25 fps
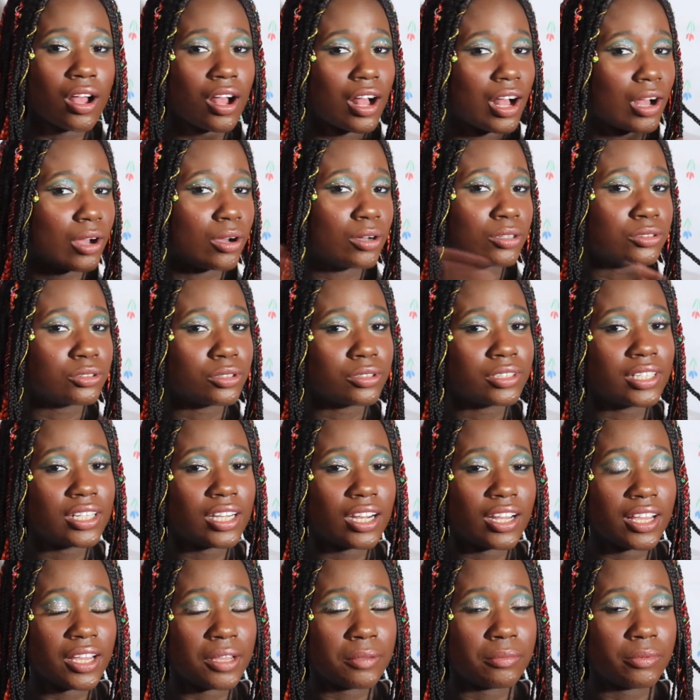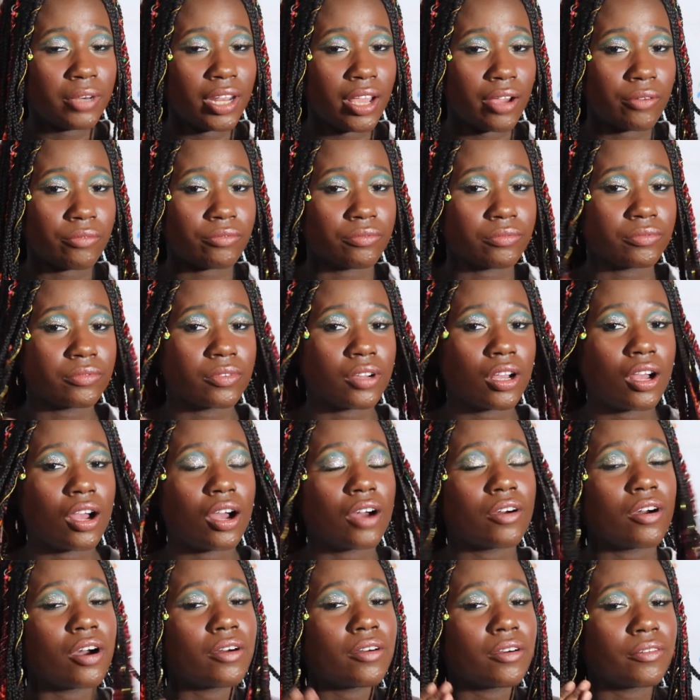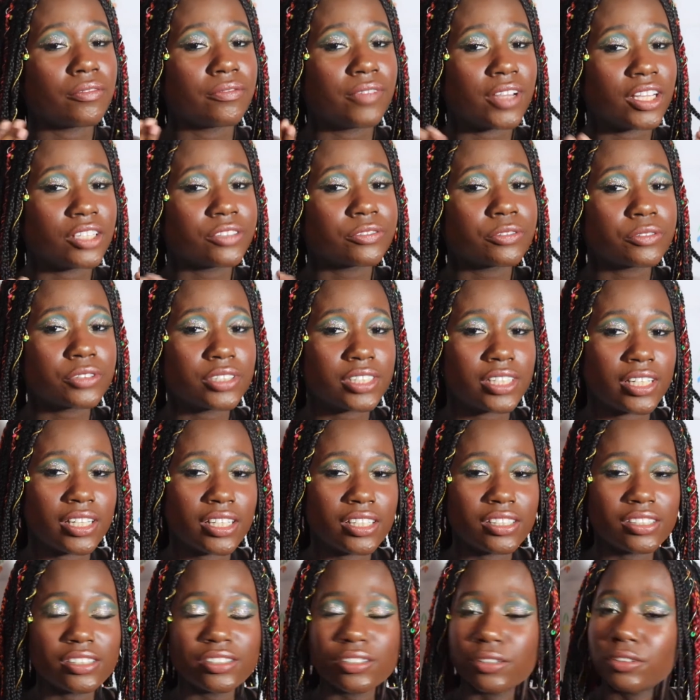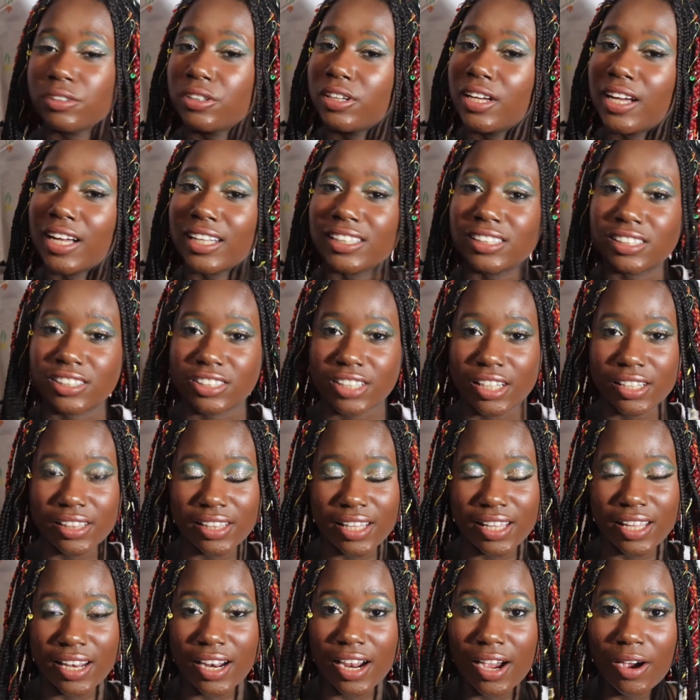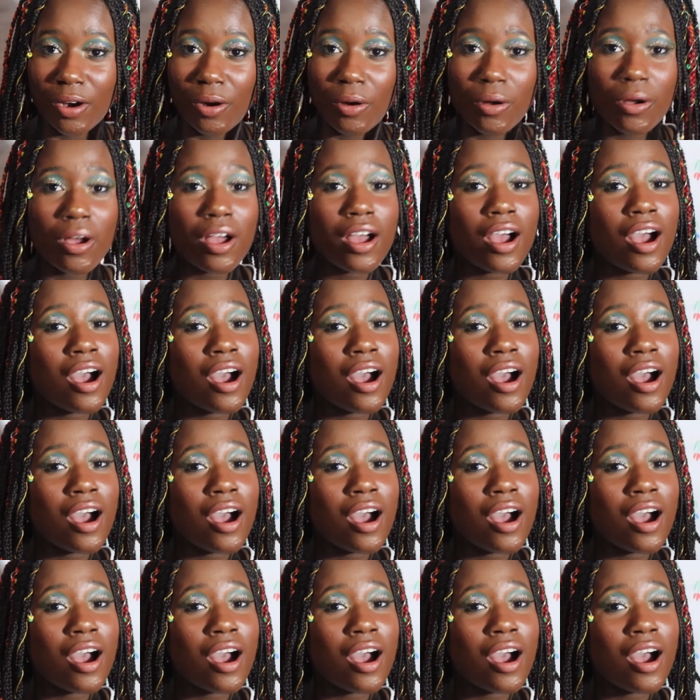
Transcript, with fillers: I also did an in-depth face routine so you guys can check that out.